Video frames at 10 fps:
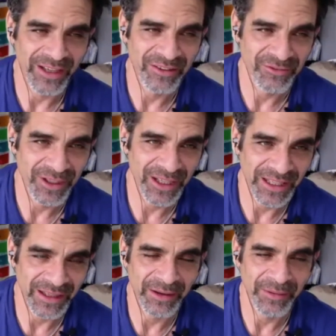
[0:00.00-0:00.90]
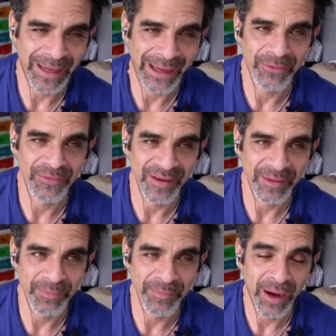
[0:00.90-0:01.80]
a really
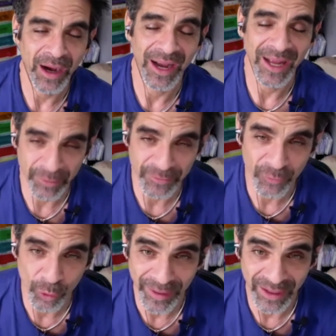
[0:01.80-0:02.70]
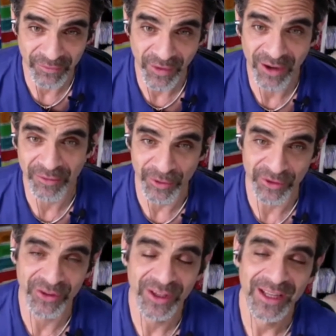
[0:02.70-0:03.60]
powerfully high-performing
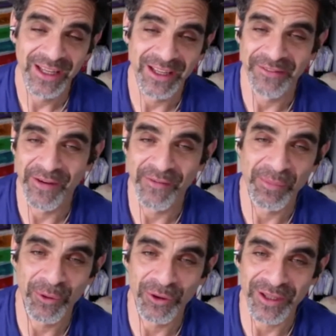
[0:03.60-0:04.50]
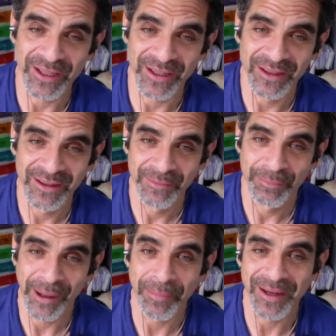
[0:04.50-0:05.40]
environment if everybody
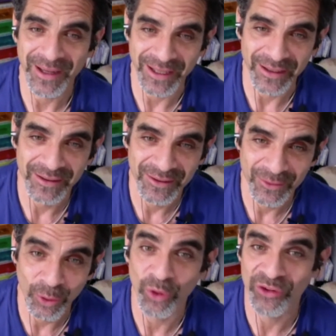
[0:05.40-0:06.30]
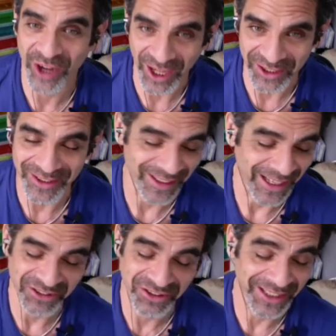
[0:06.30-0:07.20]
publicly or silently,
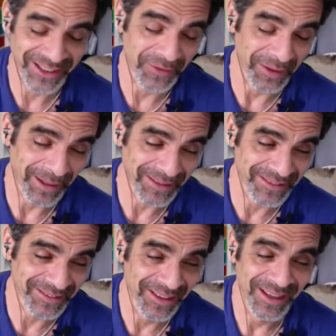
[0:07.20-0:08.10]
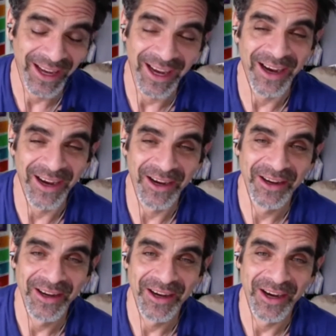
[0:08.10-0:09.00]
actually, I don't think it matters,
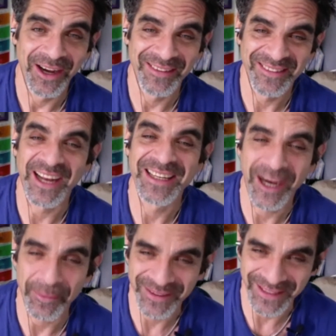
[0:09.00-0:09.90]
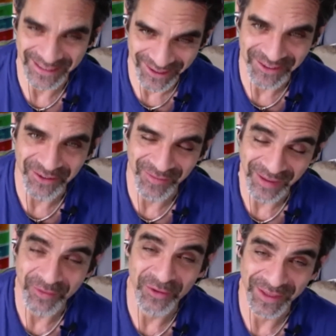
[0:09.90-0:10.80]
signed up to that kind of
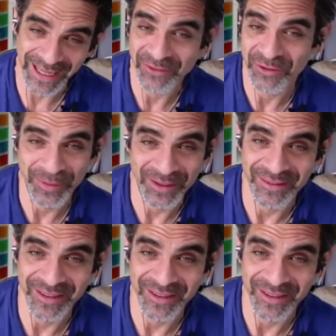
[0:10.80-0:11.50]
level of accountability.